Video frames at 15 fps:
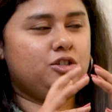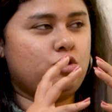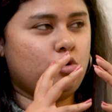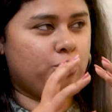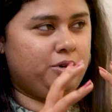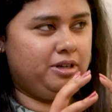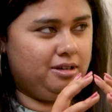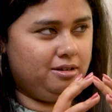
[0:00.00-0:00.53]

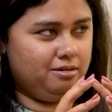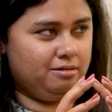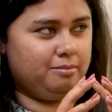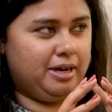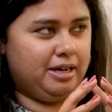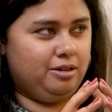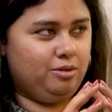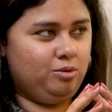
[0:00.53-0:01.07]
story
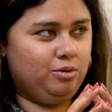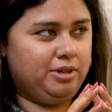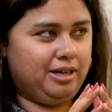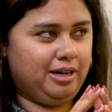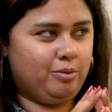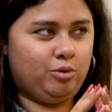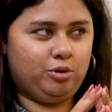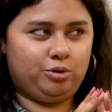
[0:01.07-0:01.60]
by you that
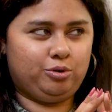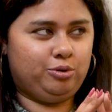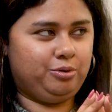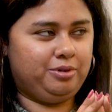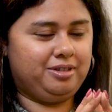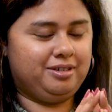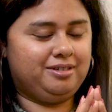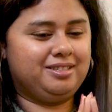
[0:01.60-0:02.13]
I want to
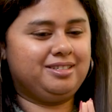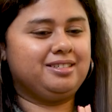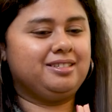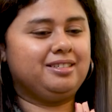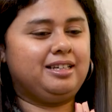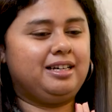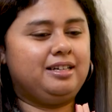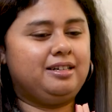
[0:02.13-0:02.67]
know here.
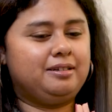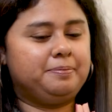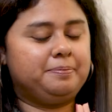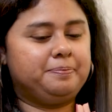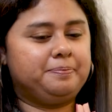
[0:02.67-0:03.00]
That